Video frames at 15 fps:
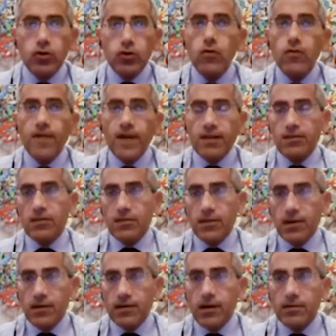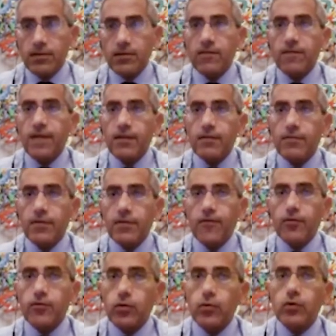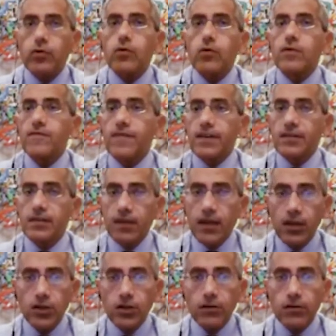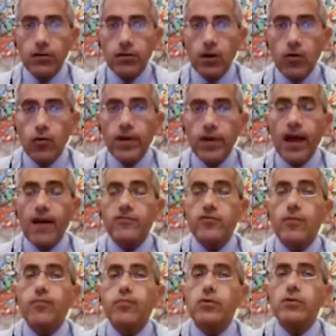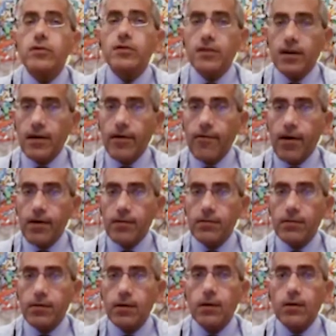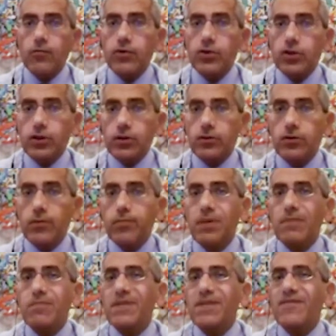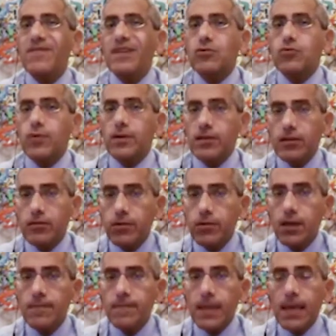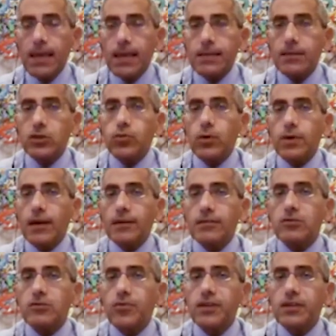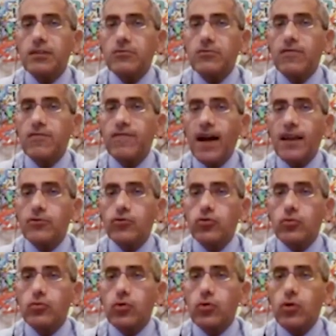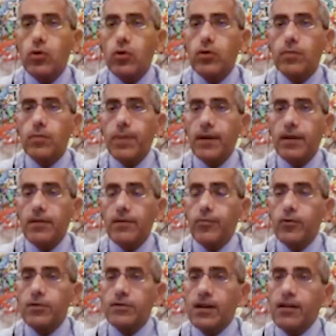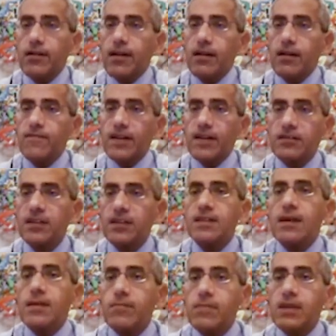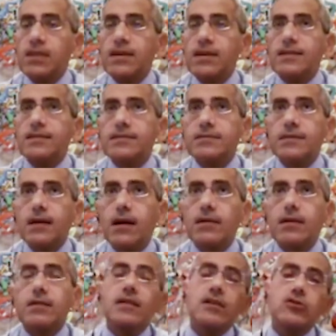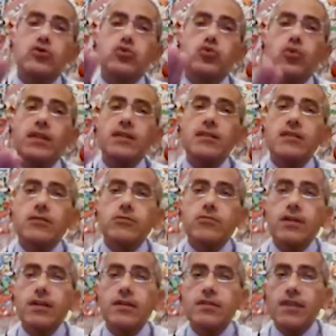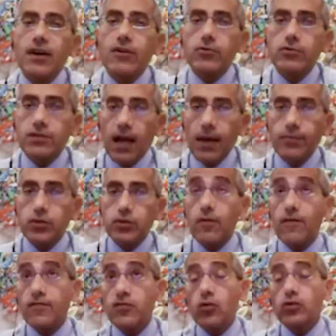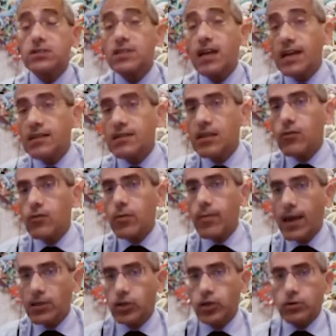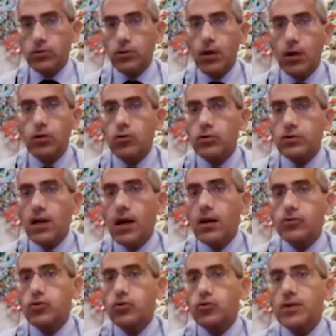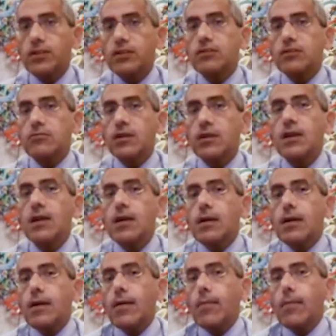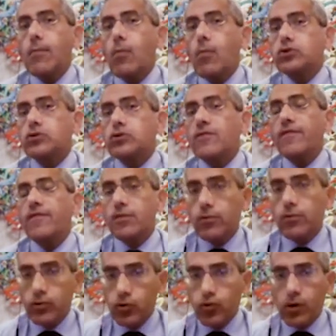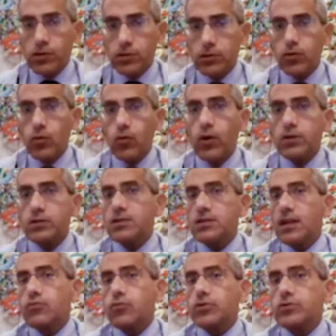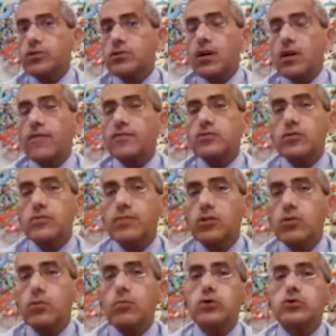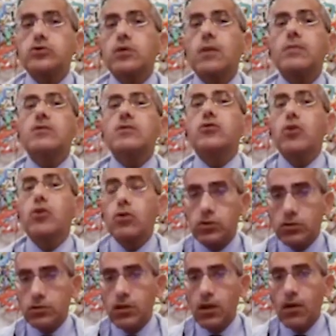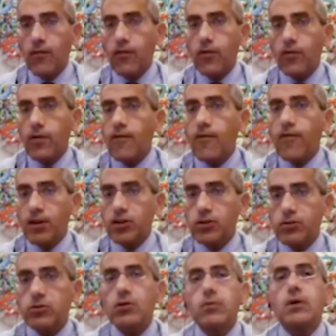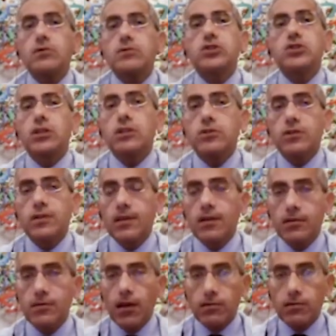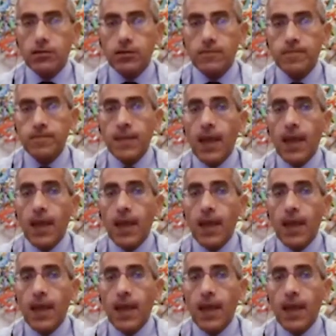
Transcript: Two vaccines are currently available for pneumococcal vaccinations. We have the polysaccharide, which is the PPV23. This one has 23 valent pneumococcal polysaccharide vaccine, meaning it's targeting 23 serotypes of those 90 we mentioned. Those are the 23 most virulent ones, the ones that were discovered to be the most common causes for infections among children and adults.